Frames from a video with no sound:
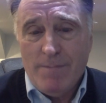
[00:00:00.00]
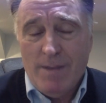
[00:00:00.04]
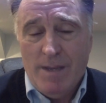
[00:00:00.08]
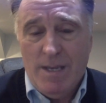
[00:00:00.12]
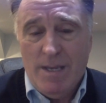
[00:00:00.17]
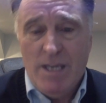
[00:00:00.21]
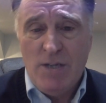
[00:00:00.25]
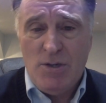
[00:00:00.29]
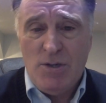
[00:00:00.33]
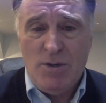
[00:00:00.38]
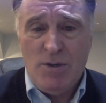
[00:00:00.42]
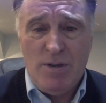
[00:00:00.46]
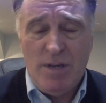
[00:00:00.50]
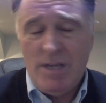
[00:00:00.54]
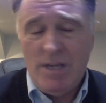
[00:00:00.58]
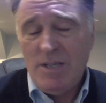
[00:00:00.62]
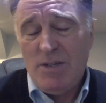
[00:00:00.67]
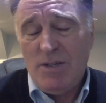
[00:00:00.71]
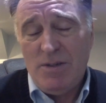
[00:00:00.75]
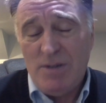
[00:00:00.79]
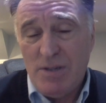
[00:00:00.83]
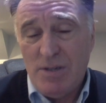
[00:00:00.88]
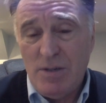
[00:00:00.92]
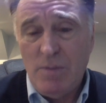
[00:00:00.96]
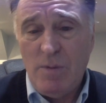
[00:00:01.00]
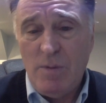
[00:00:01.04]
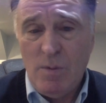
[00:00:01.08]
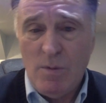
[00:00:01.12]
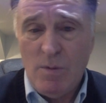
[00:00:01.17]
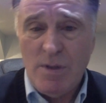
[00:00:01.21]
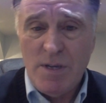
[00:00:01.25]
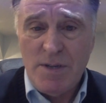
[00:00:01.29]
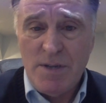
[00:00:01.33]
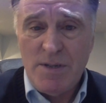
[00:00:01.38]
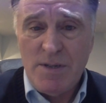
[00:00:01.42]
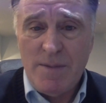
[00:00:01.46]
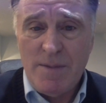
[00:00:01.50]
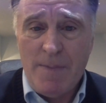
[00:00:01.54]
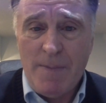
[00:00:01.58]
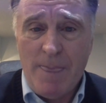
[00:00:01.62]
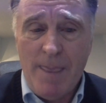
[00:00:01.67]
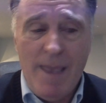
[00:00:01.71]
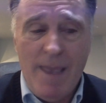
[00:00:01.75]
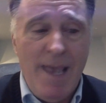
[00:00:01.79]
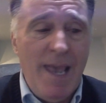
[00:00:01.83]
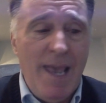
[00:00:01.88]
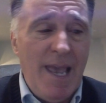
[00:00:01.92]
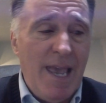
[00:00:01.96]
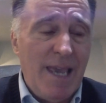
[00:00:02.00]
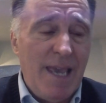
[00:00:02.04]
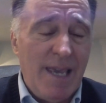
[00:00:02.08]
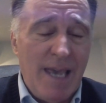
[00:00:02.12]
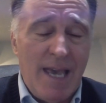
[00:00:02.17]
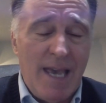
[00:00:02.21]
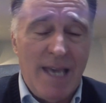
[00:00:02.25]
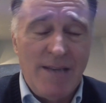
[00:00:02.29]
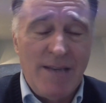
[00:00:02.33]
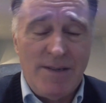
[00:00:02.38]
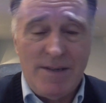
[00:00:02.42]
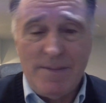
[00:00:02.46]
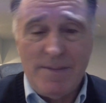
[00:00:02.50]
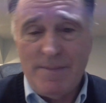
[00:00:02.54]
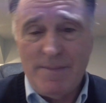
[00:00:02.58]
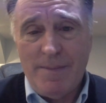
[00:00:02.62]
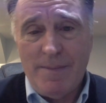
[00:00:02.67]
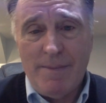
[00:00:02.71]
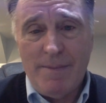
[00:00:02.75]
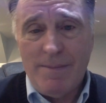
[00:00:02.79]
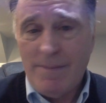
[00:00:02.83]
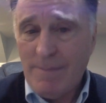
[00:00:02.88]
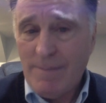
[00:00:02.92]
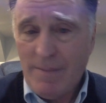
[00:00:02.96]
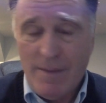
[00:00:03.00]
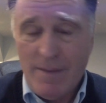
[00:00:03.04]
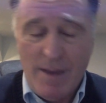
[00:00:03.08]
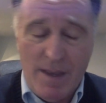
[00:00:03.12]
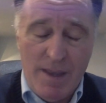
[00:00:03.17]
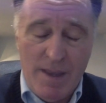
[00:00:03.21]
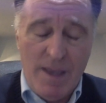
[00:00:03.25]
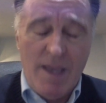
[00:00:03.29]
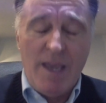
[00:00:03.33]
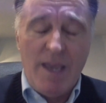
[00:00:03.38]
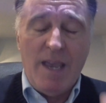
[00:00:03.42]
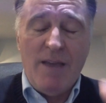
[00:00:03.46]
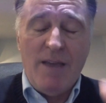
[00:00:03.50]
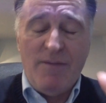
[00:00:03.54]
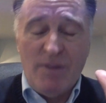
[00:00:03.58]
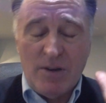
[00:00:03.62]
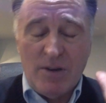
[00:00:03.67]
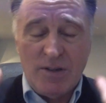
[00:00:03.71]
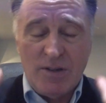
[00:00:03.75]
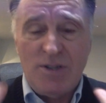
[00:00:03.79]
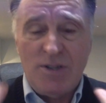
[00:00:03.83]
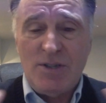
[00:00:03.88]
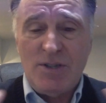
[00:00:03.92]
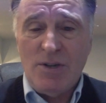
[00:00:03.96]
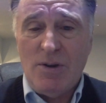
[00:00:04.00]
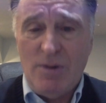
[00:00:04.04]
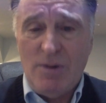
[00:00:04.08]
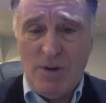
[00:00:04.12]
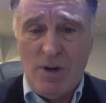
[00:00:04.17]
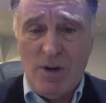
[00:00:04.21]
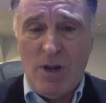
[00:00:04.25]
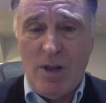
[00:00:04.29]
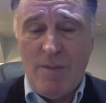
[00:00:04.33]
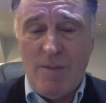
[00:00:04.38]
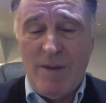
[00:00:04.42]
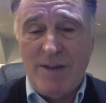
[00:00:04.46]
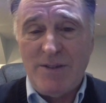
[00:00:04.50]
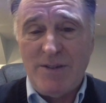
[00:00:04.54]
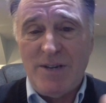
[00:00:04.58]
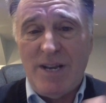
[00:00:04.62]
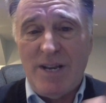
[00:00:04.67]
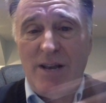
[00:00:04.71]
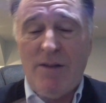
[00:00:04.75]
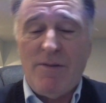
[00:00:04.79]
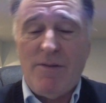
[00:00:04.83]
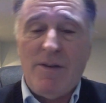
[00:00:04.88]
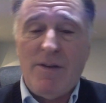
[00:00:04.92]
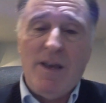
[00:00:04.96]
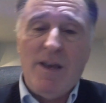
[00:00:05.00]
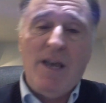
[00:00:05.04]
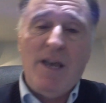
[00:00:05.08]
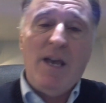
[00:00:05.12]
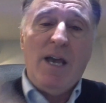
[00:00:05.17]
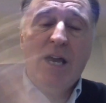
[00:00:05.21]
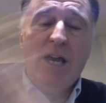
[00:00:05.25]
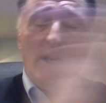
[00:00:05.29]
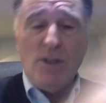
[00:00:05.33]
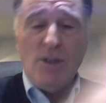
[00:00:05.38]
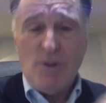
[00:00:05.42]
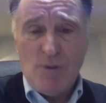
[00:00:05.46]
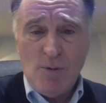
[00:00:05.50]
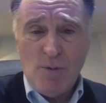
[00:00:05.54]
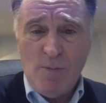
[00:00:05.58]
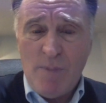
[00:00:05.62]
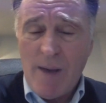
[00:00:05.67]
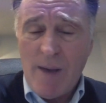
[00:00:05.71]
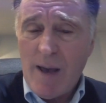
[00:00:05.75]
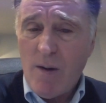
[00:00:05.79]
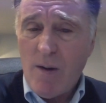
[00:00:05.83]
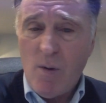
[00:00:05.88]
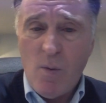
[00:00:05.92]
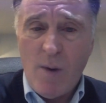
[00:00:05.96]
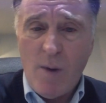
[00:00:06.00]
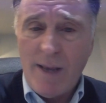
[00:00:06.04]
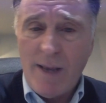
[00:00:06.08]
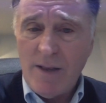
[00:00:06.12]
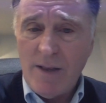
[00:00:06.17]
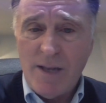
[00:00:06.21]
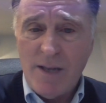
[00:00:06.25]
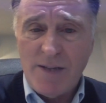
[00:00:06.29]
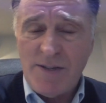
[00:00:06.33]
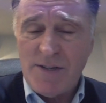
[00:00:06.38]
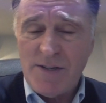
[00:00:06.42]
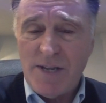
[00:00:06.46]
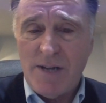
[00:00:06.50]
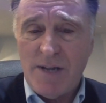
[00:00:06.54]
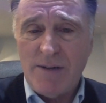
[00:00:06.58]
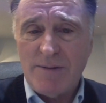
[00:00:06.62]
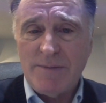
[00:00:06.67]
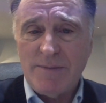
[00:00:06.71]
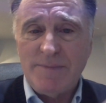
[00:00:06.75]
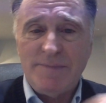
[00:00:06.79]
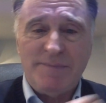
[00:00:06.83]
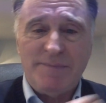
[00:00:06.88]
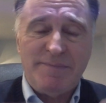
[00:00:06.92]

he should still be with us. And guys, if you're concerned at all about your health, True Power Weight Loss Center,